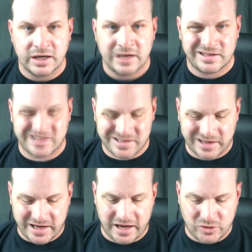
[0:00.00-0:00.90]
This is a
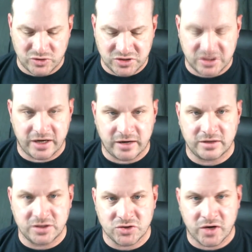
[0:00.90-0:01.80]
guy who's
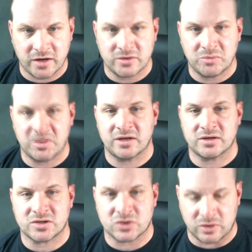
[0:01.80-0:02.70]
genetically trained to be an
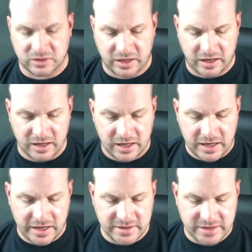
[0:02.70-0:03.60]
assault guy,
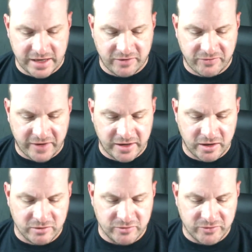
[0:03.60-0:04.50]
and he's got a fight
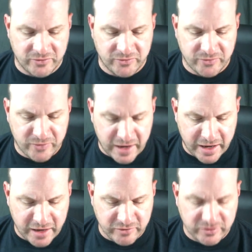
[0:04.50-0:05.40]
of a
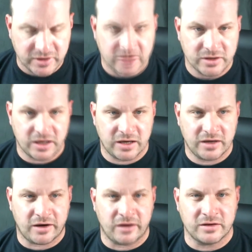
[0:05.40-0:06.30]
5. Okay,
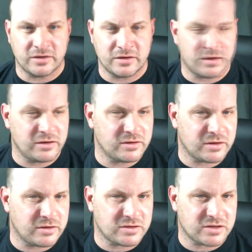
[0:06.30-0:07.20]

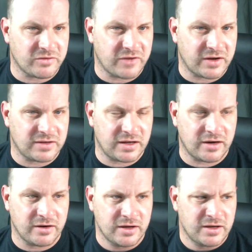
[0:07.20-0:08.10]
other stuff out
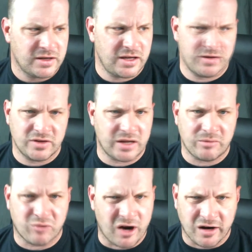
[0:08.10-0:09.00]
there, even like
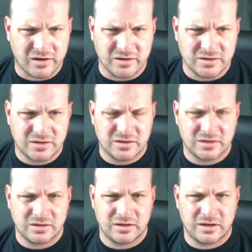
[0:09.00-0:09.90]
Brockers,
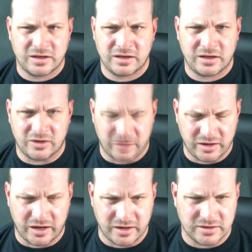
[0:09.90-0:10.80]
and you know,
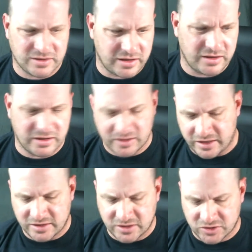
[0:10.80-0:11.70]
I understand that
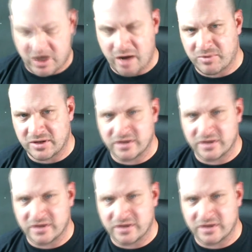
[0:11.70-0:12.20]
like these scrappy